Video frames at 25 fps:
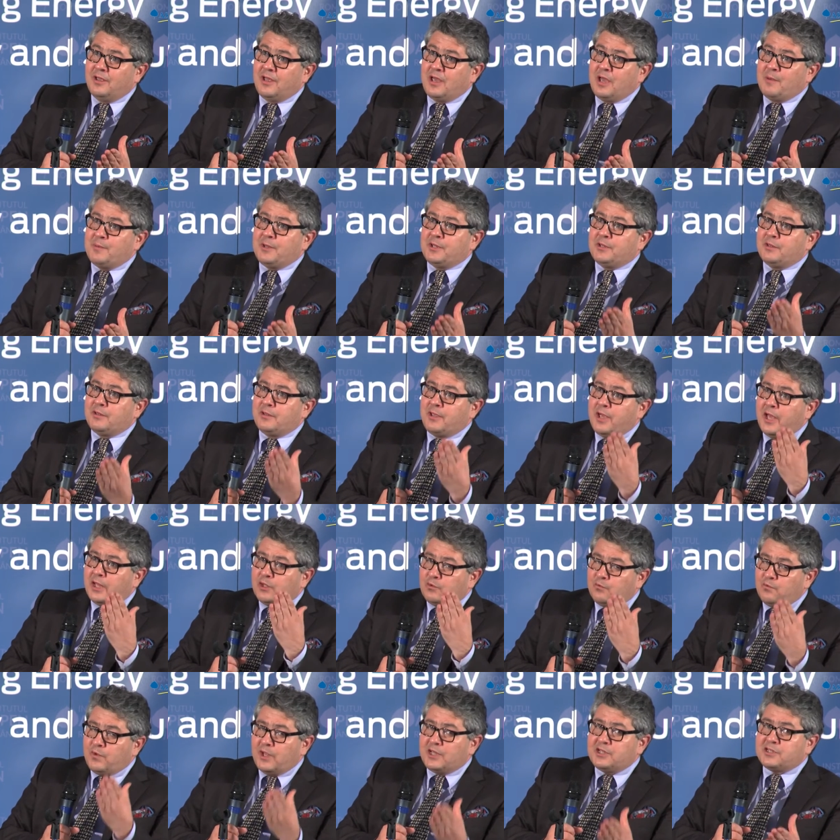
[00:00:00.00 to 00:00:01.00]
I mean,
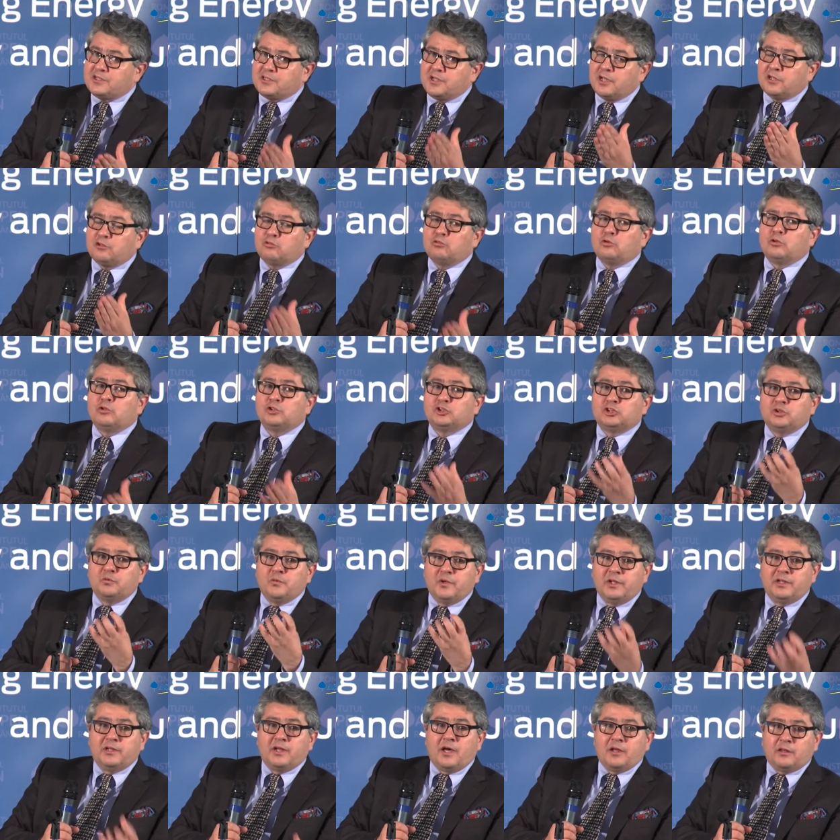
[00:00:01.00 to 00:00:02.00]
advanced technology
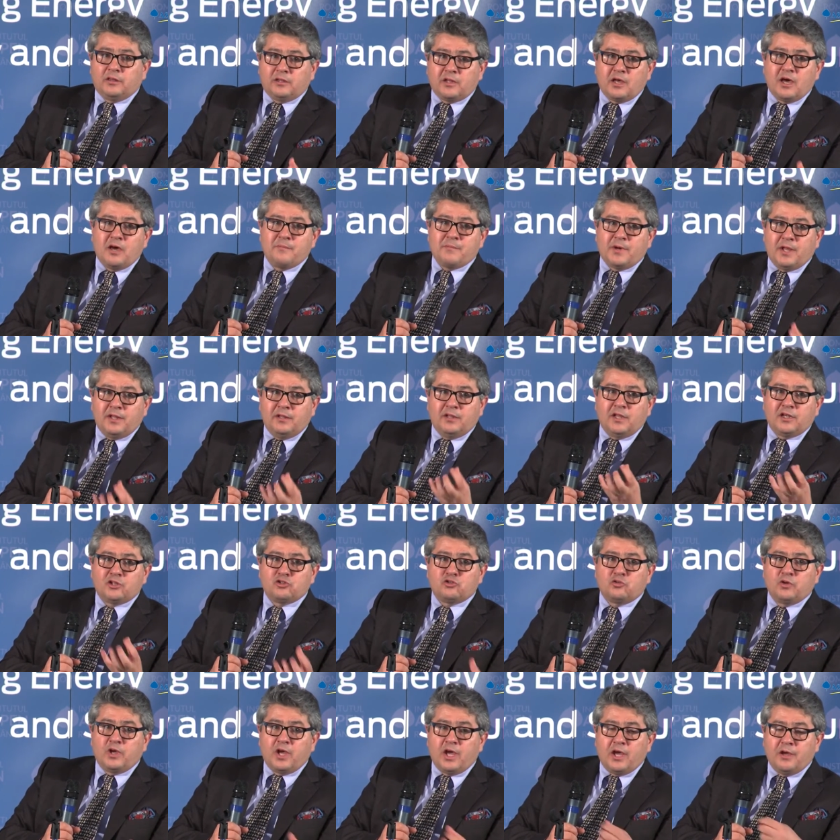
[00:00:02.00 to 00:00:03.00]
will not come
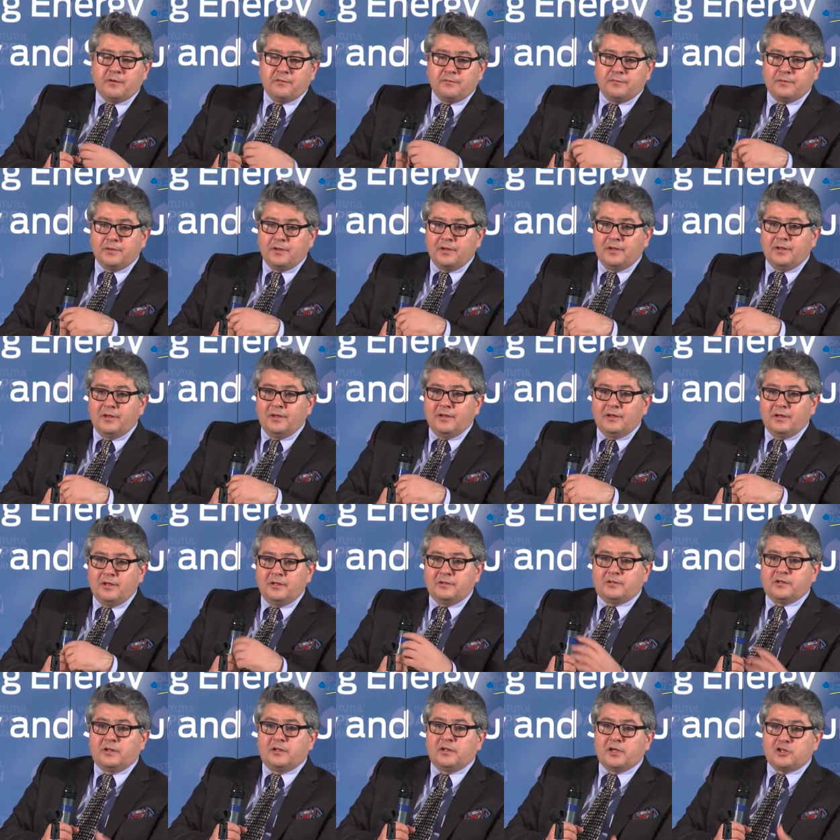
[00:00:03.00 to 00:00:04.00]
unless you have
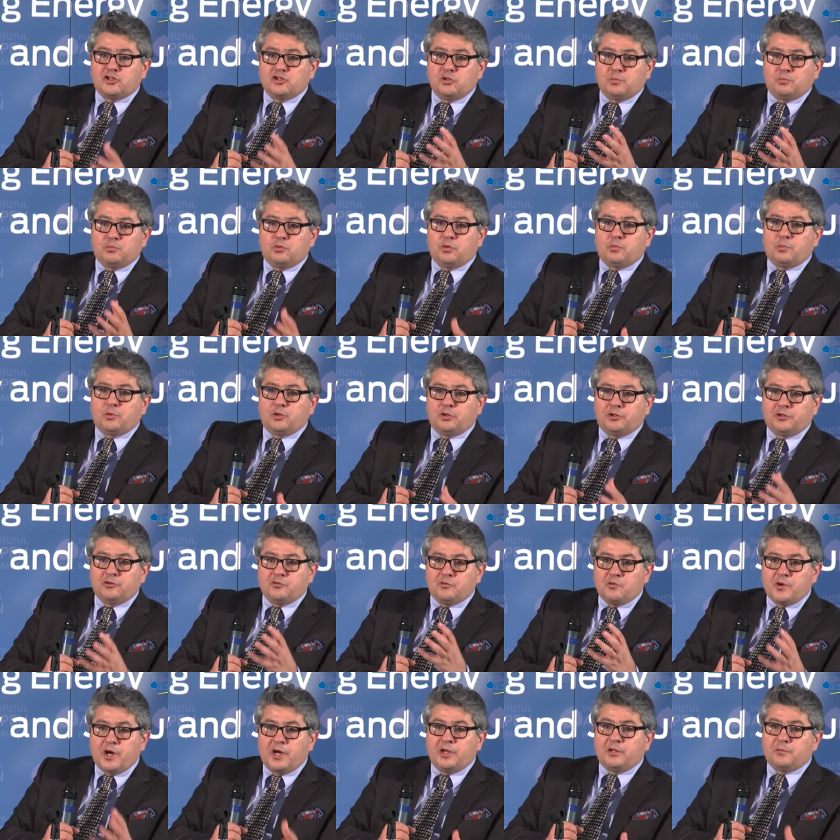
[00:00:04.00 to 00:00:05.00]
intellectual property
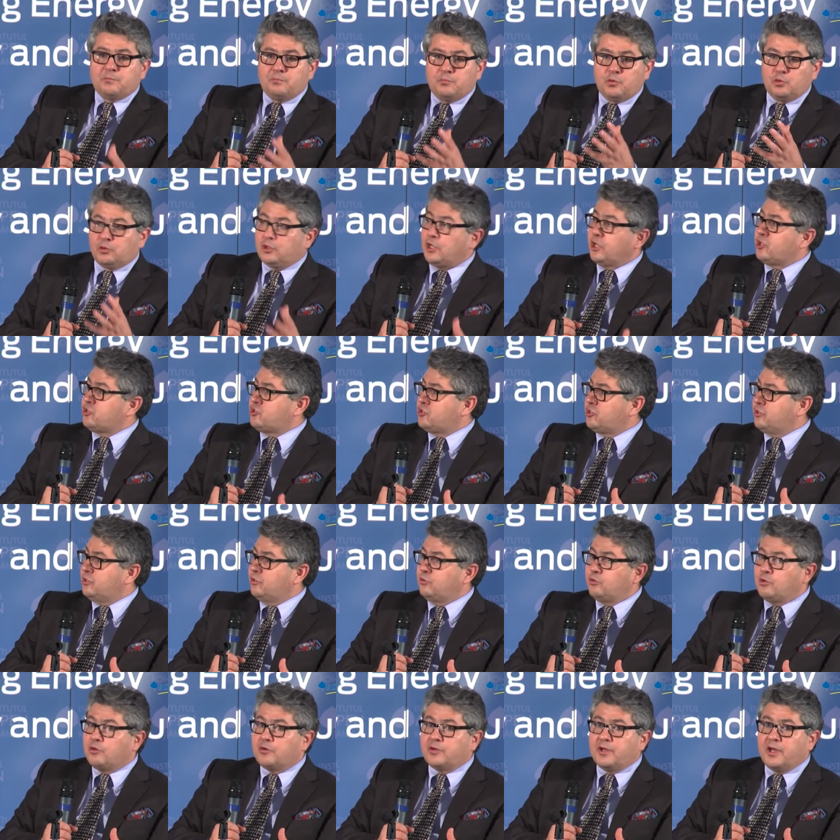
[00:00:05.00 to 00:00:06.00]
right protection
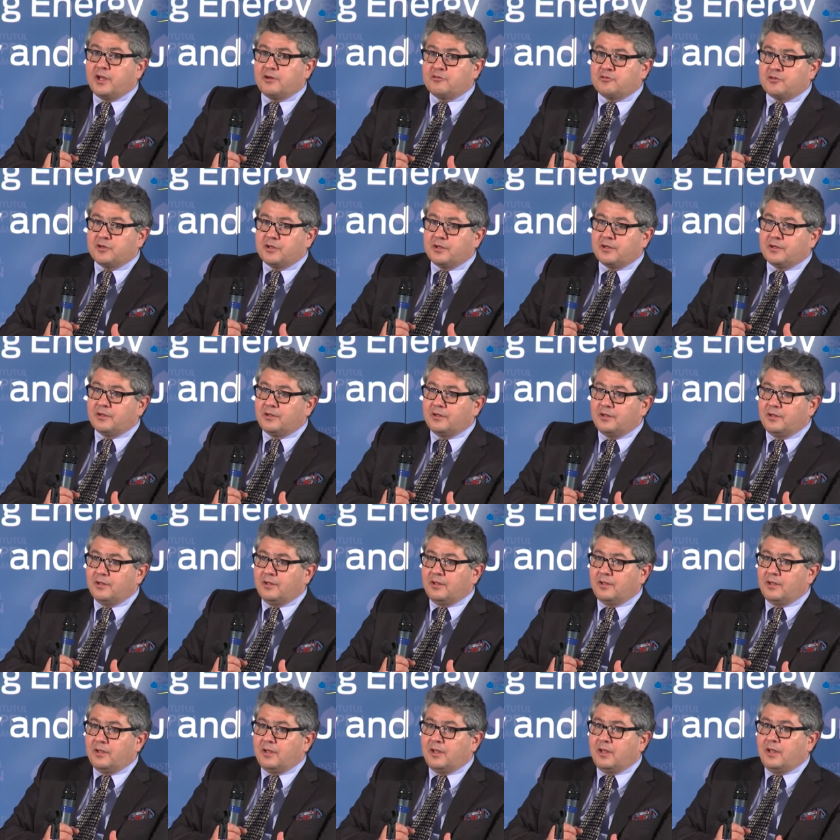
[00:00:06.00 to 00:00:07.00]
in your country,
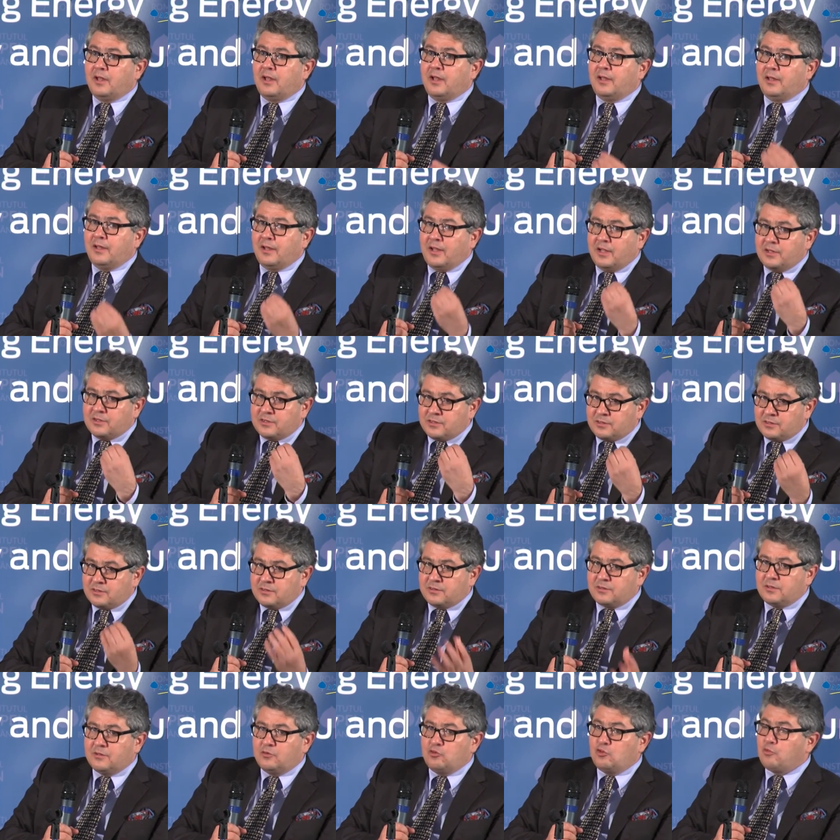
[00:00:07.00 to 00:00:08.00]

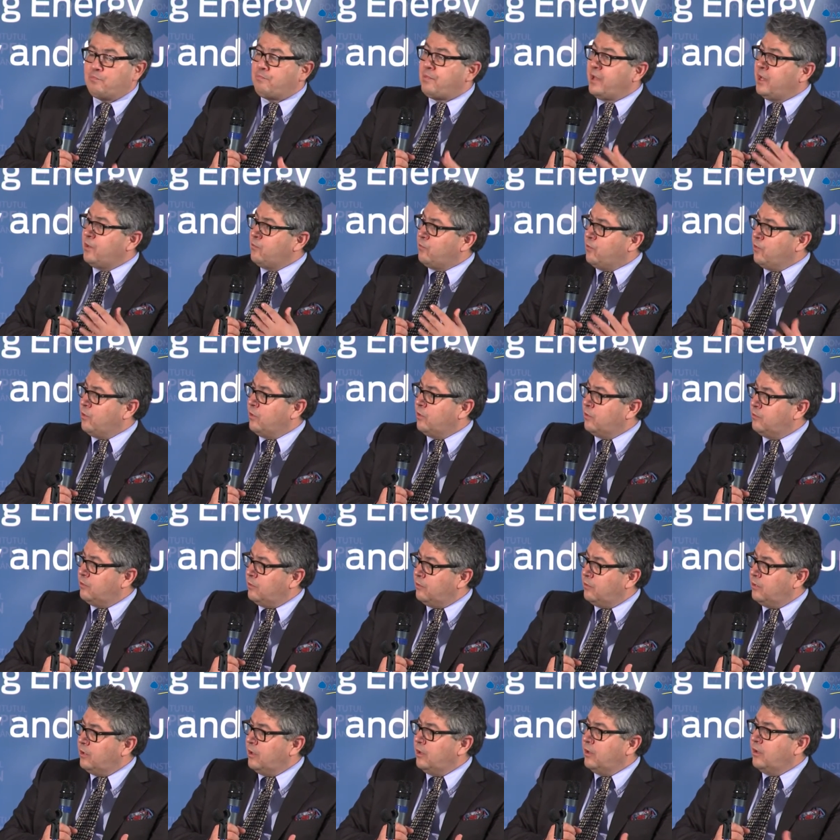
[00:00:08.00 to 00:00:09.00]
unless you pay for
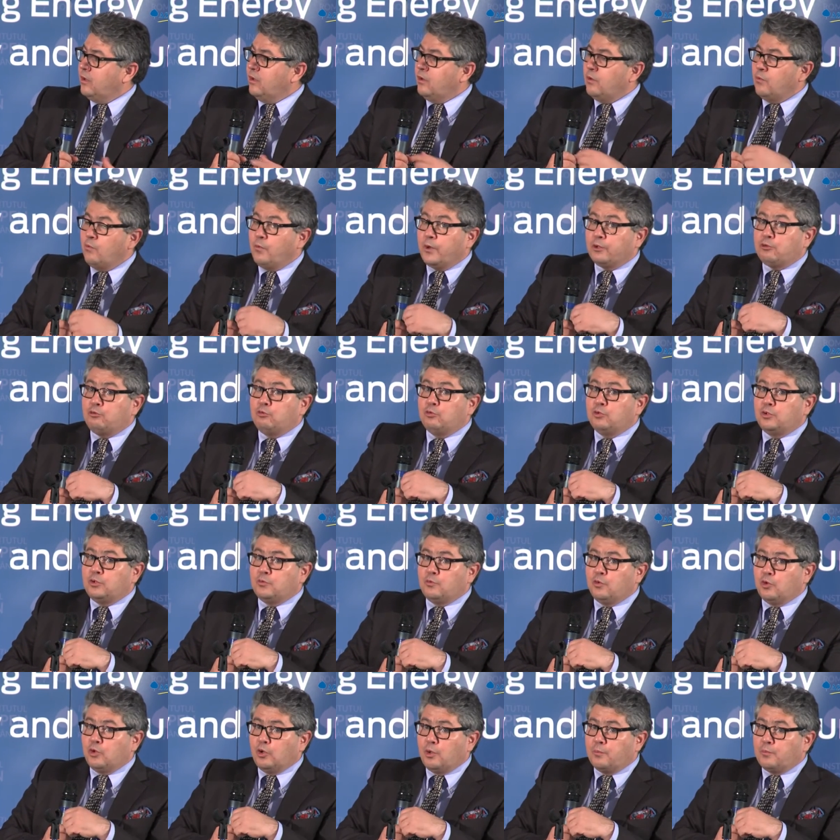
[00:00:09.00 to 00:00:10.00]
what you
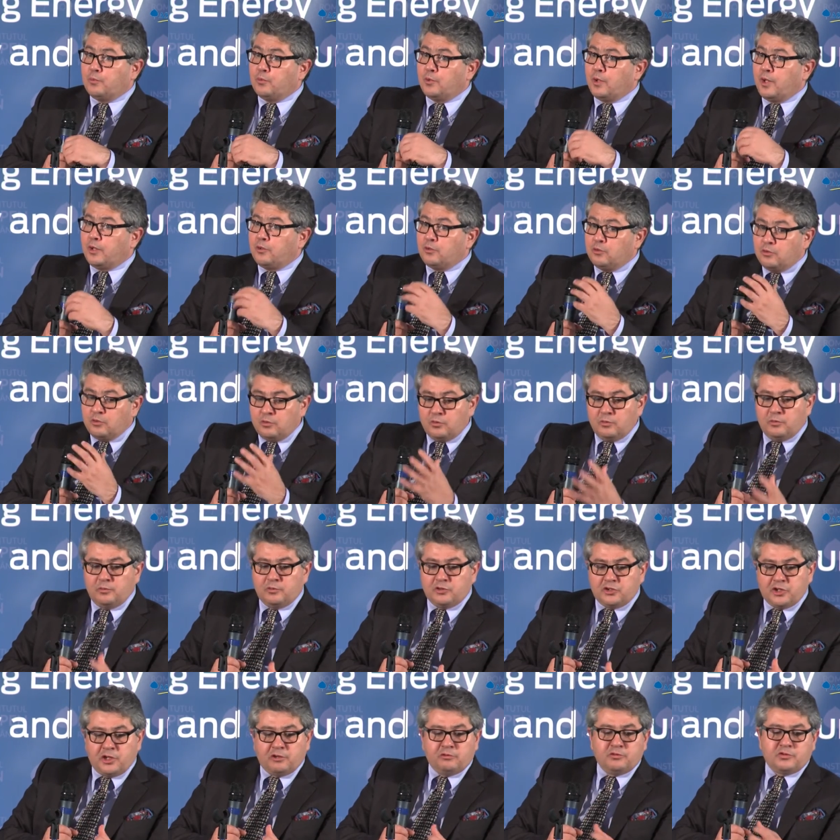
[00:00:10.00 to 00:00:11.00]
develop and you
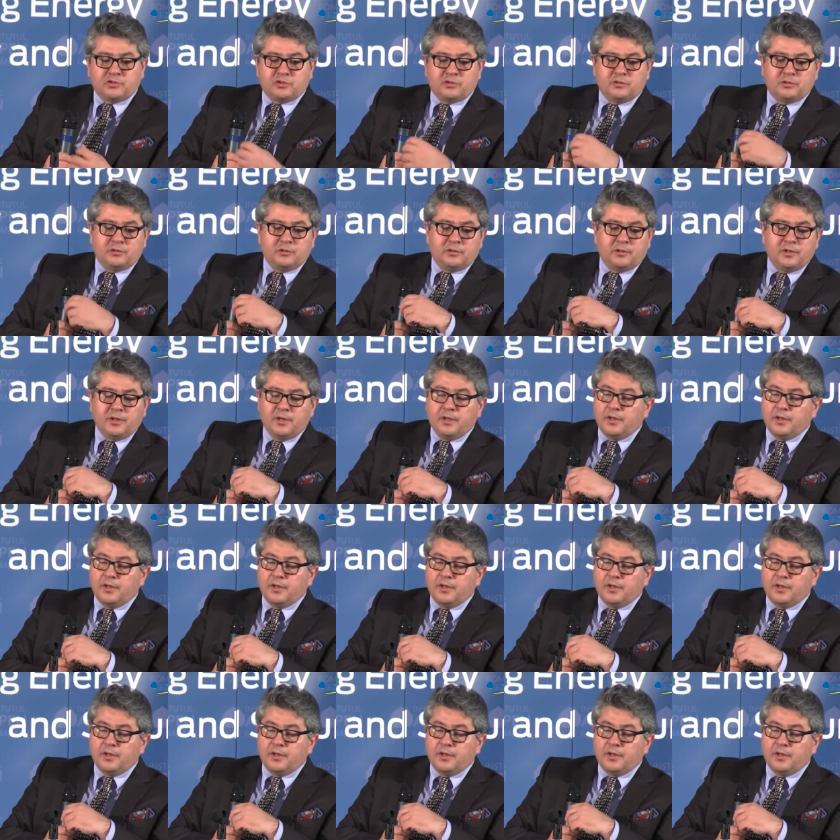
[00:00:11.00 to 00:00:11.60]
jealous to